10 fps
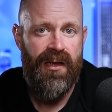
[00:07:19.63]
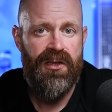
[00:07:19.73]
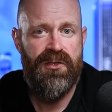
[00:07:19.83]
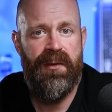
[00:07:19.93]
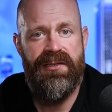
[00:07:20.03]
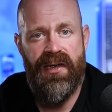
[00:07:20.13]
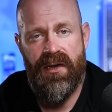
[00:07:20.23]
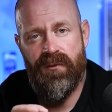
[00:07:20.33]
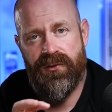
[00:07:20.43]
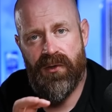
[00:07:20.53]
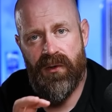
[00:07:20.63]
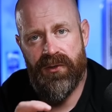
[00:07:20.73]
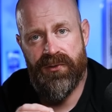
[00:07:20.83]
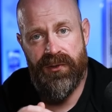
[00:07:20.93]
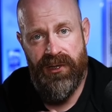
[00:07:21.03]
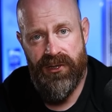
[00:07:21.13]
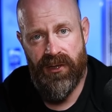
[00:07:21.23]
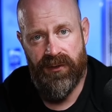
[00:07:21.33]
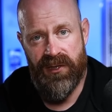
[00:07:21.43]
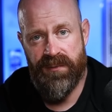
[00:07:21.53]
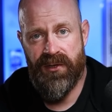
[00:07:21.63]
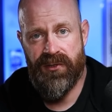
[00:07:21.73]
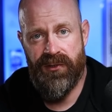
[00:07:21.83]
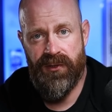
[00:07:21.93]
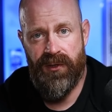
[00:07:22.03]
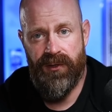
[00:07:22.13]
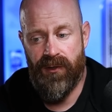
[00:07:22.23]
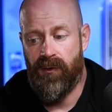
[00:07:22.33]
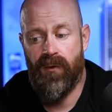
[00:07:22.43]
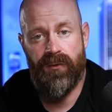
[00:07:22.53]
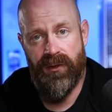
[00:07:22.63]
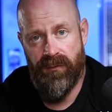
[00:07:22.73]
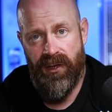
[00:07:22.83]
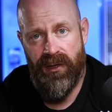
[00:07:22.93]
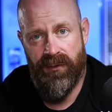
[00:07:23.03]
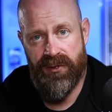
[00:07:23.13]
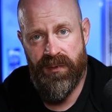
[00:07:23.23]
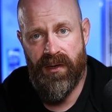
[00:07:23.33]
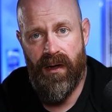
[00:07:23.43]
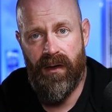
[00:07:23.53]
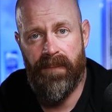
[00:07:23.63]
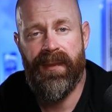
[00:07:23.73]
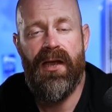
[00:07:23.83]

So by taking withdrawals strategically, especially during your golden window, as we call it,